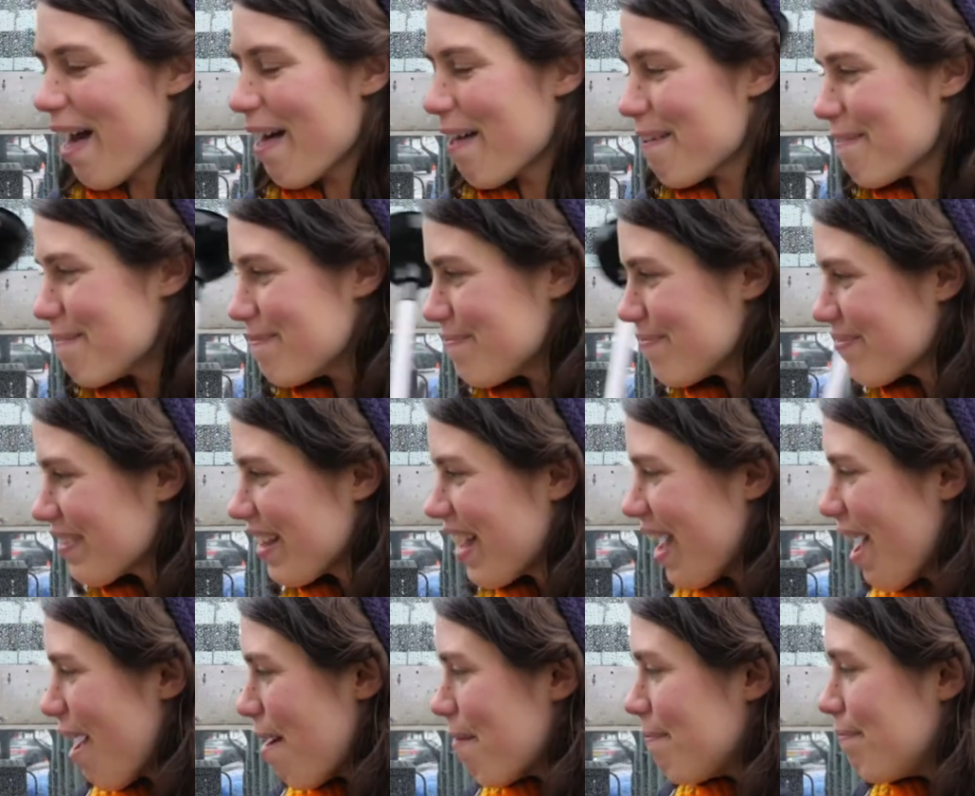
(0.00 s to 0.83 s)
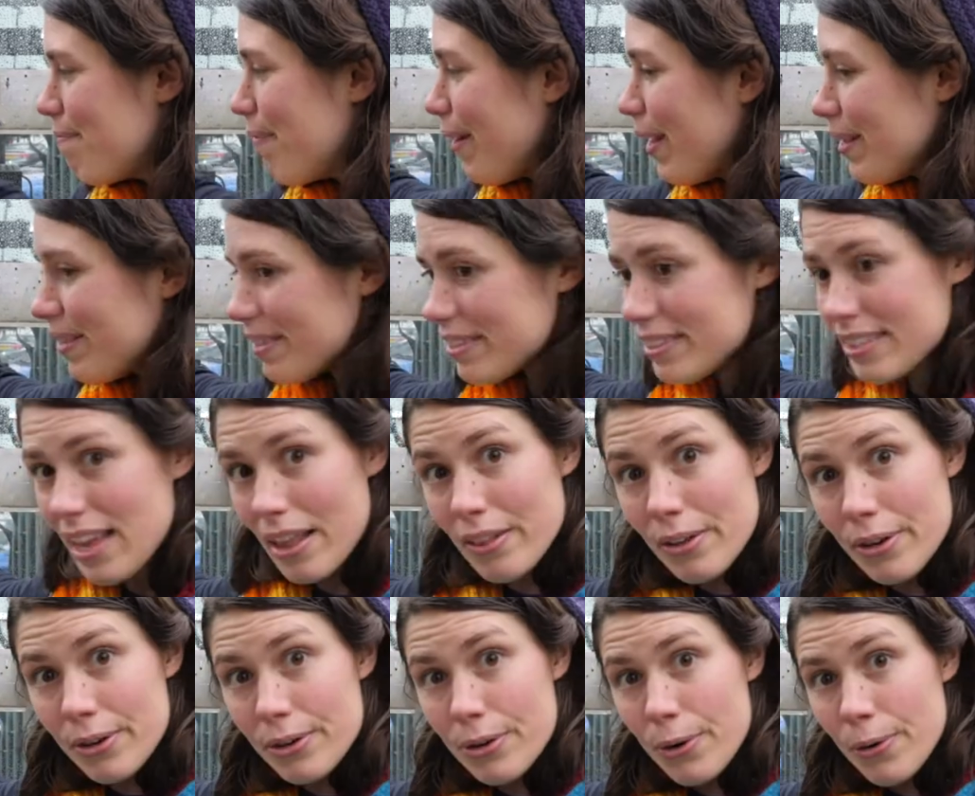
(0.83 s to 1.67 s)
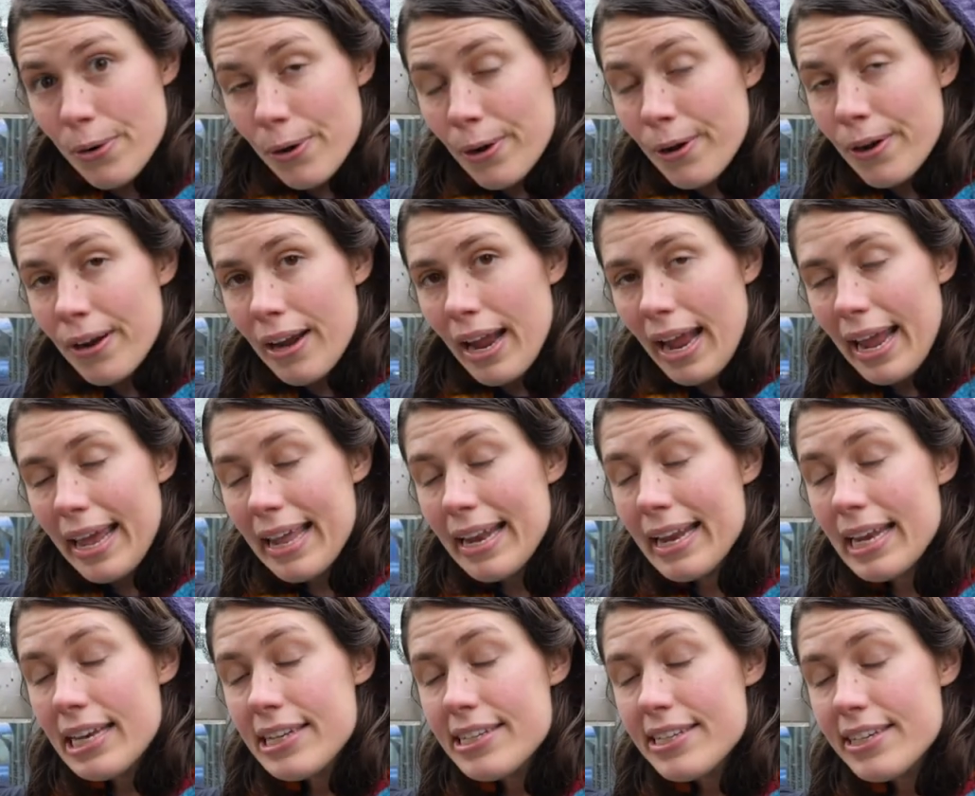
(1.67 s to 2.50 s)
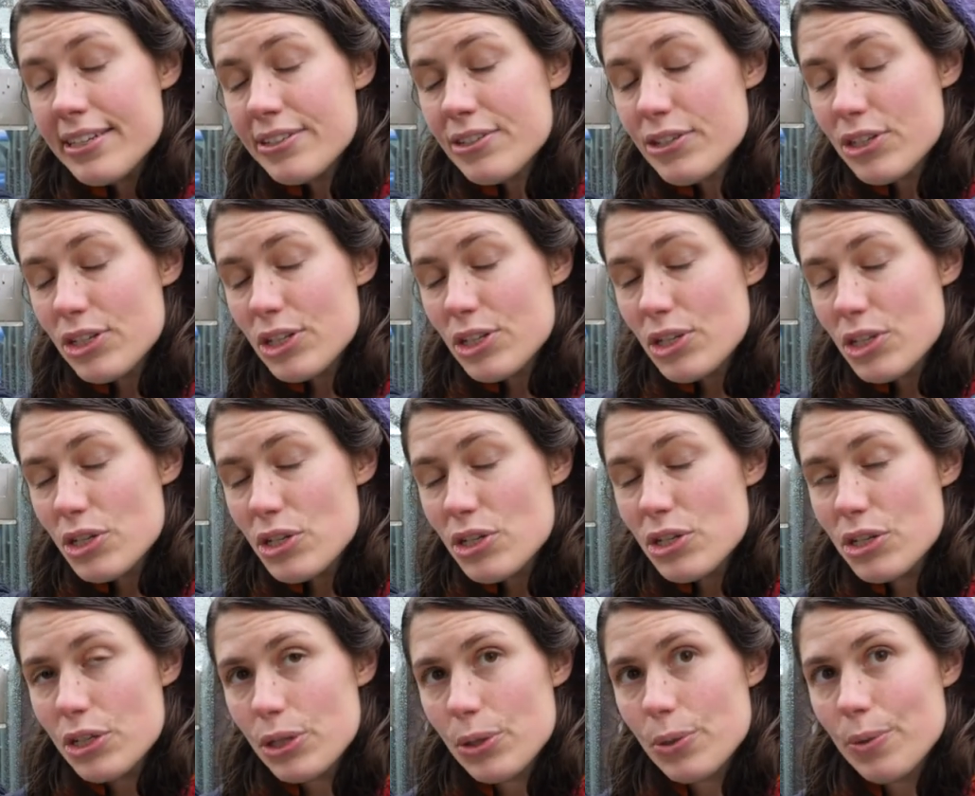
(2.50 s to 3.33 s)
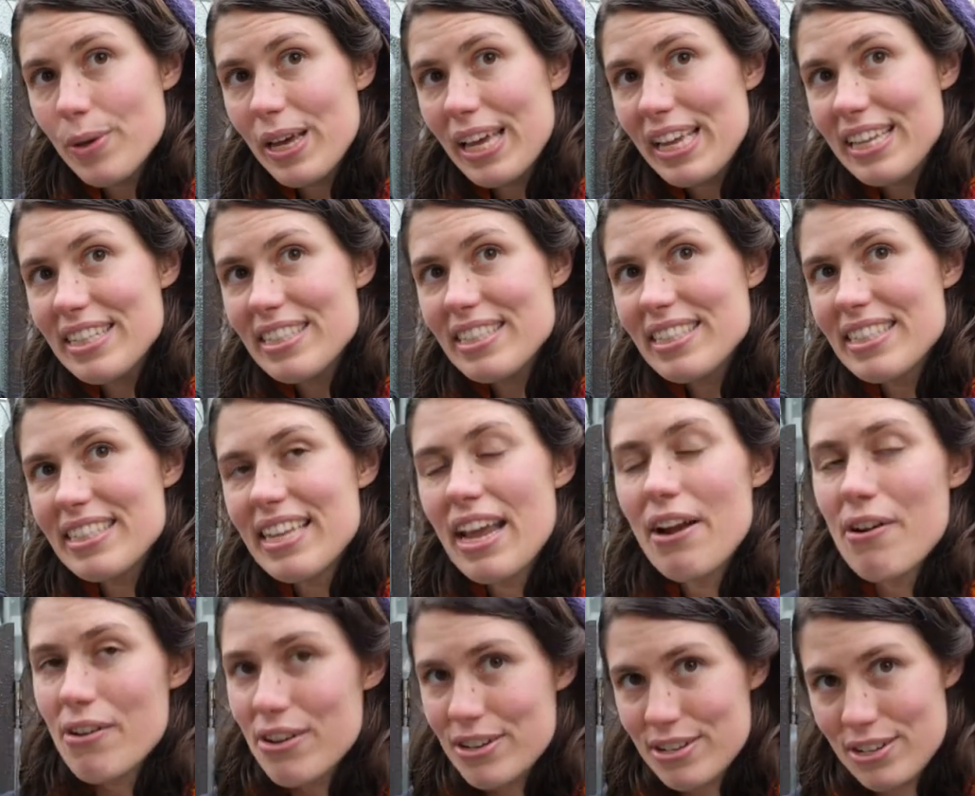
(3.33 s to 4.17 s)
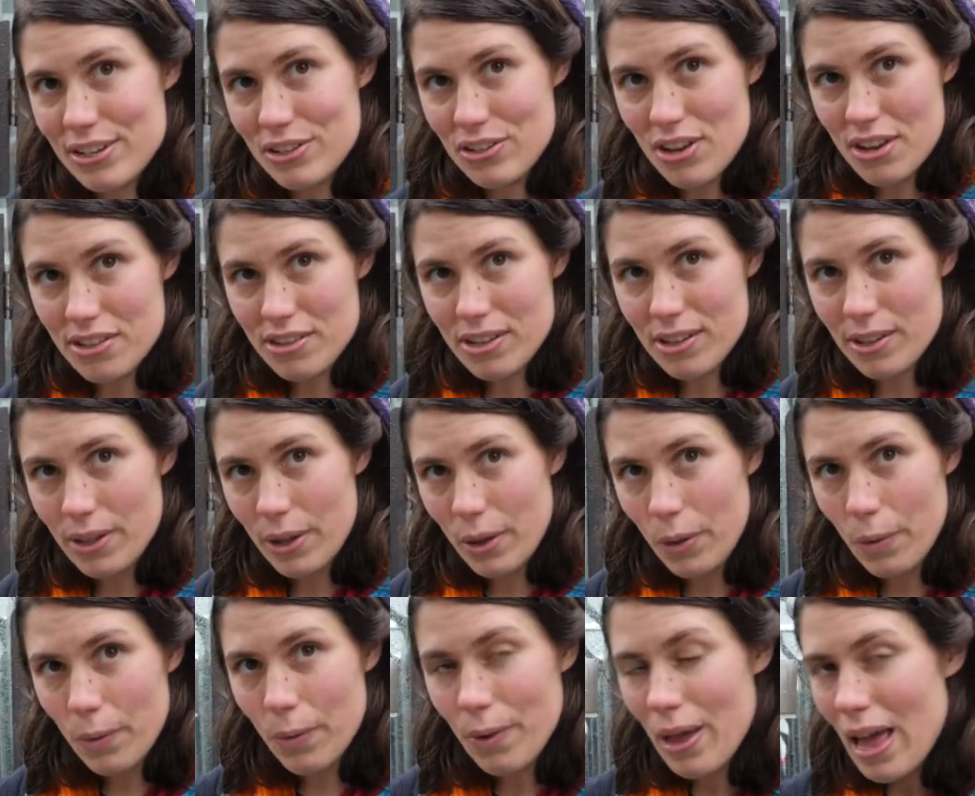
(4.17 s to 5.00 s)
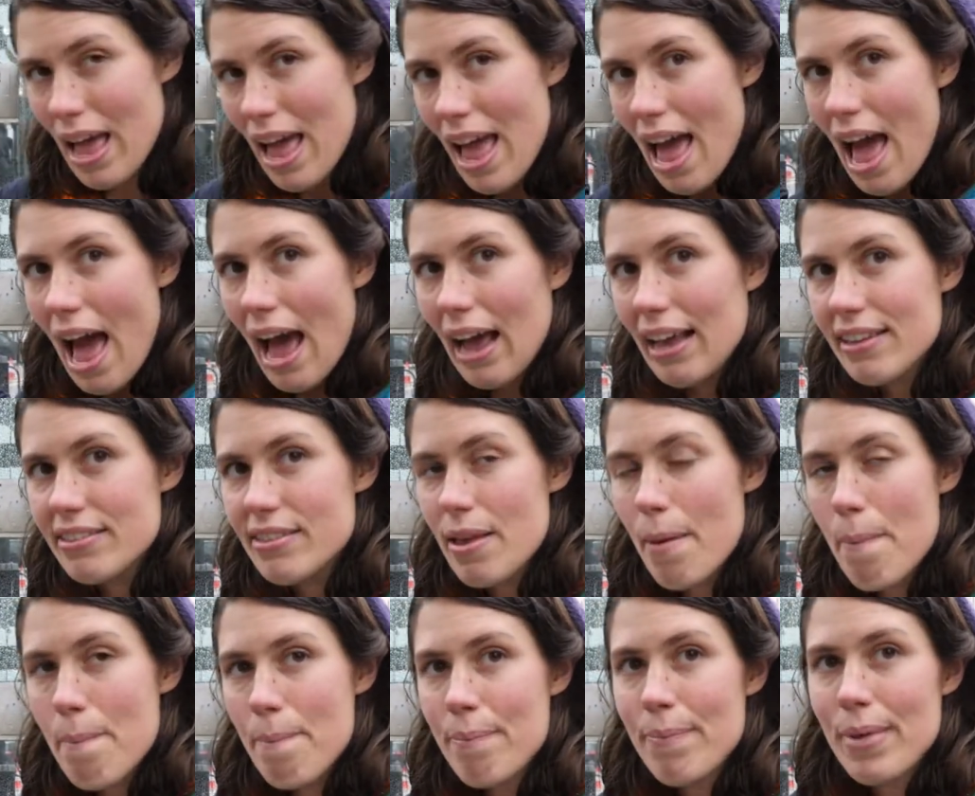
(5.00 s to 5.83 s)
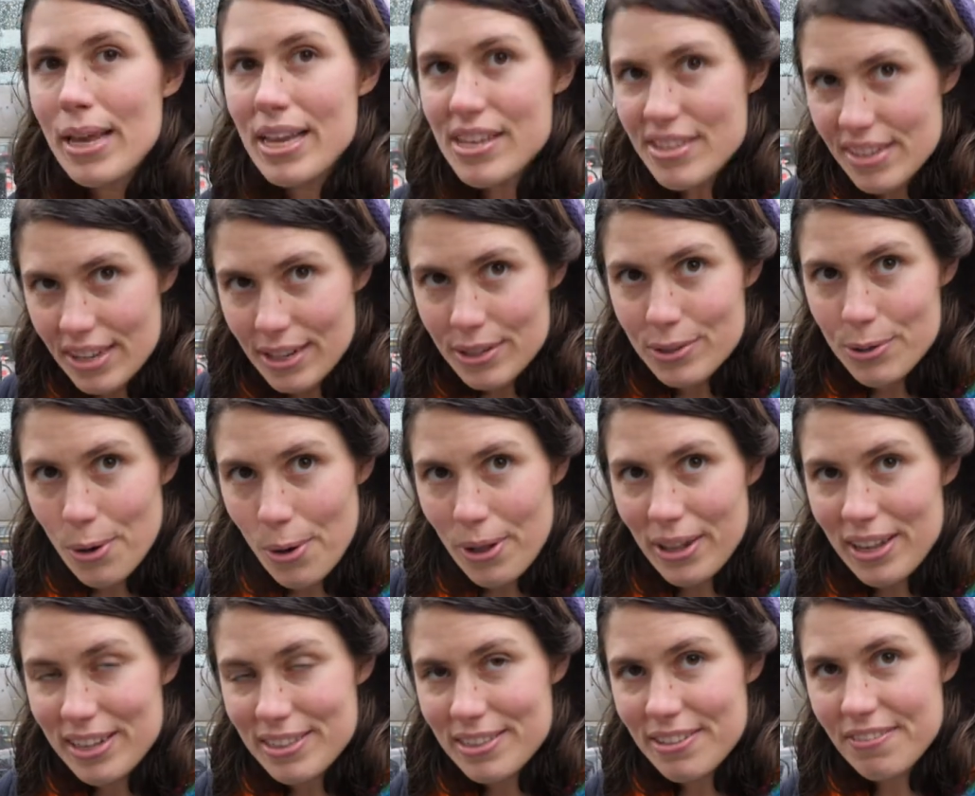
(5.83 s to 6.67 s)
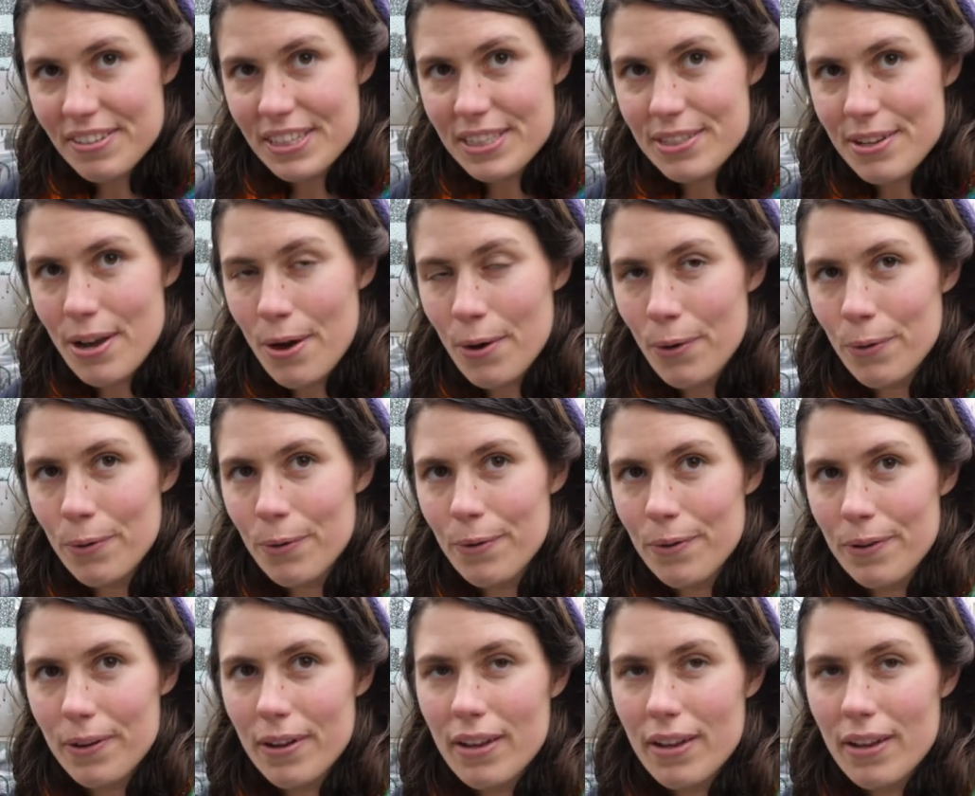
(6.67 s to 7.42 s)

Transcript: um, but cellar door, in addition to its heritage as a loo, has amazing toilets of its own.